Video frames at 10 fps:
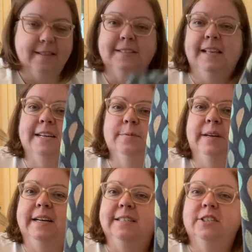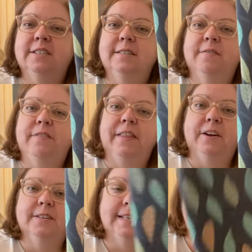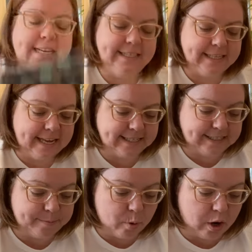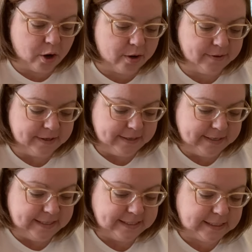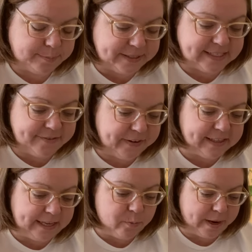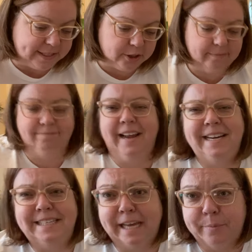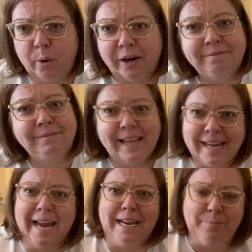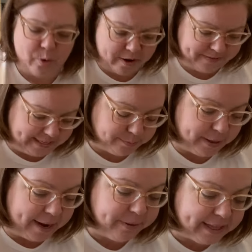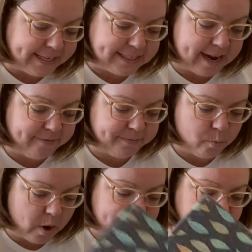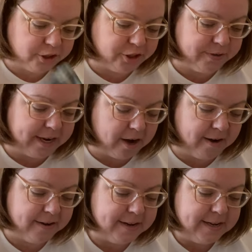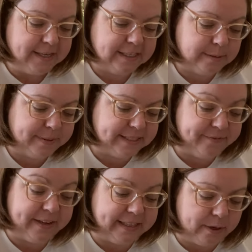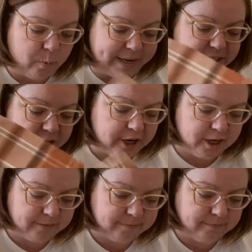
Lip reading: this last one is just feathers. I need to get some more, specifically winter. I need to get more. Like, I need more of these. But I would like to have one or two that are specifically winter